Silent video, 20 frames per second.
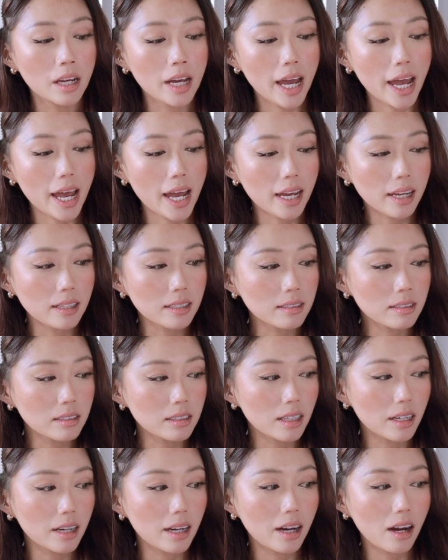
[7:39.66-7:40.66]
And
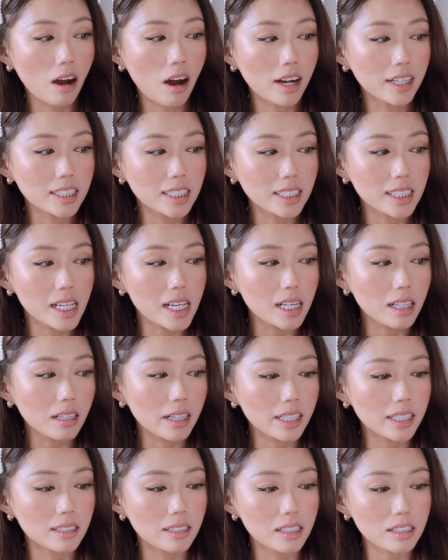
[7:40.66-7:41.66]
honestly,
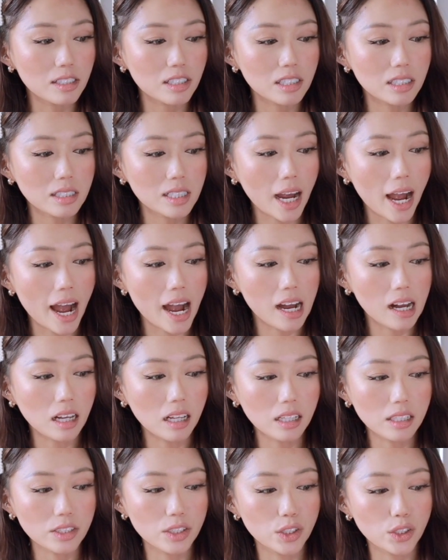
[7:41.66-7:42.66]
like this
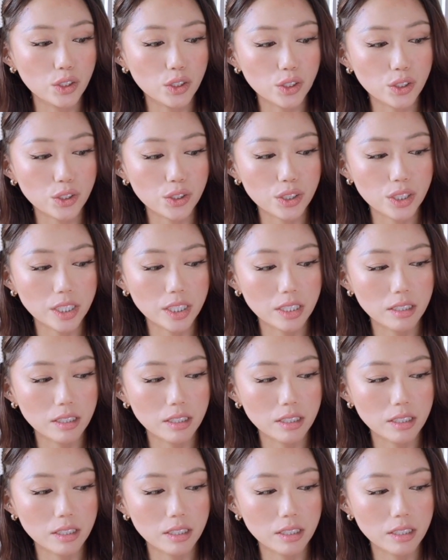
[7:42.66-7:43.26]
style, you could,